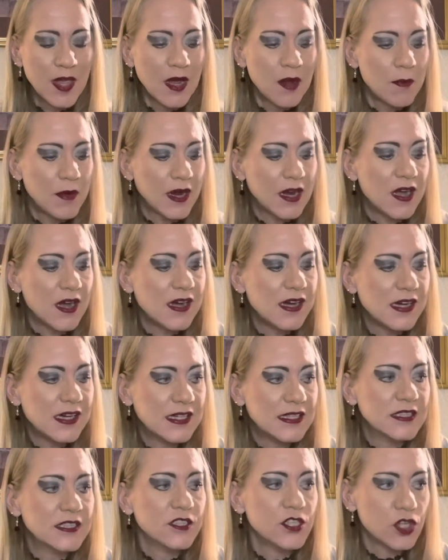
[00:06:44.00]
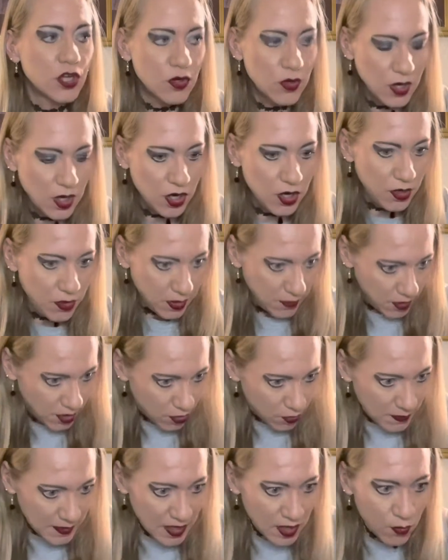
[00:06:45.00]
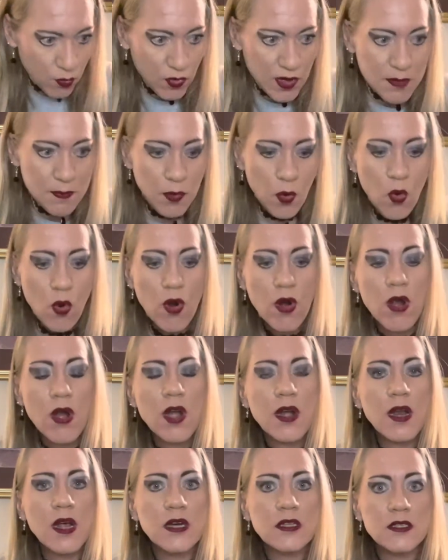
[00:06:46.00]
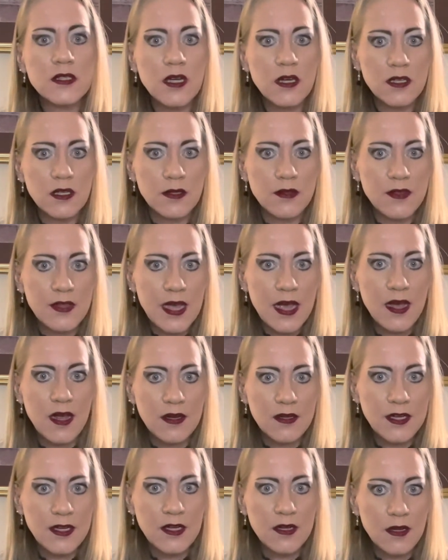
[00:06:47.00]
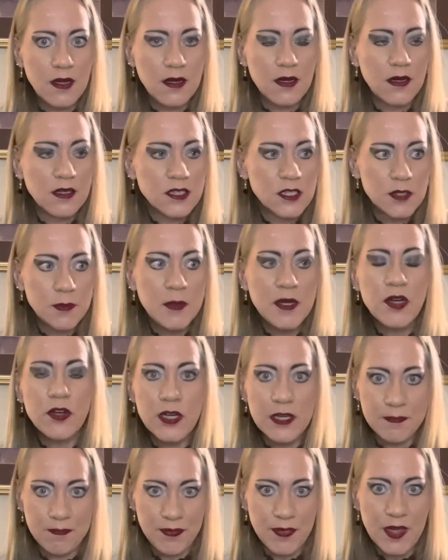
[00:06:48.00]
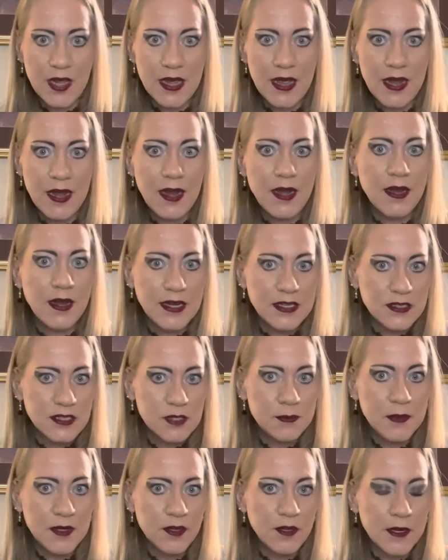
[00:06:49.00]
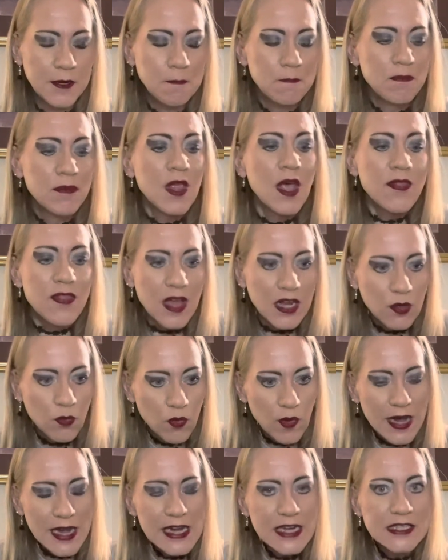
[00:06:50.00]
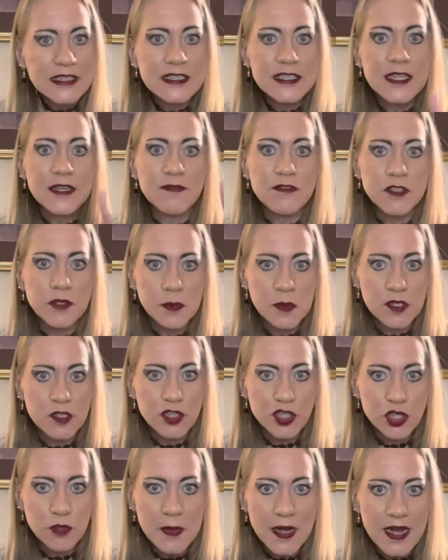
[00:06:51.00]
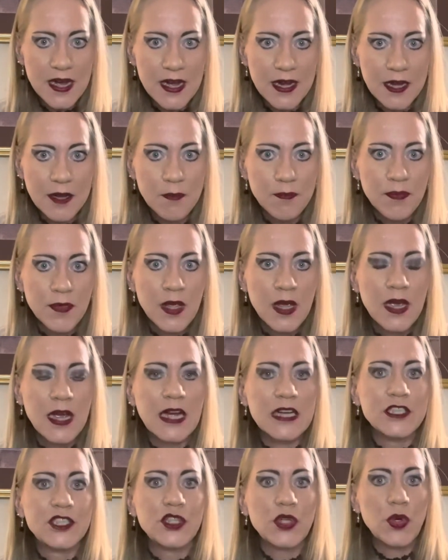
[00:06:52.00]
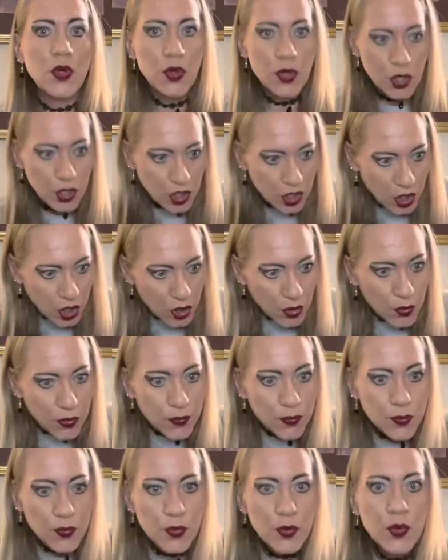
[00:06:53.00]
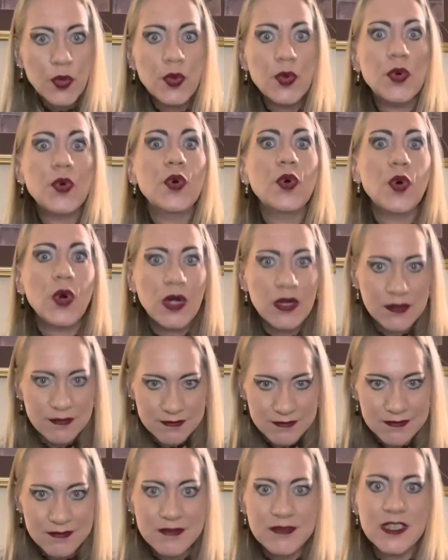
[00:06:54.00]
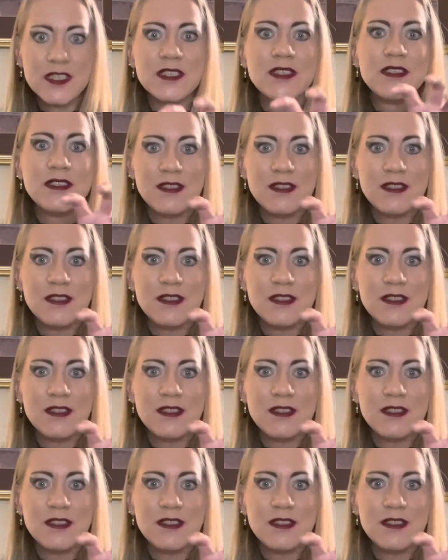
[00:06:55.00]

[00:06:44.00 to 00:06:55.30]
Because you're going, you're being reborn a, uh, a uh, that a uh, spirit, okay, in spirit that raising of the spiritual body. And so you're going to go through the,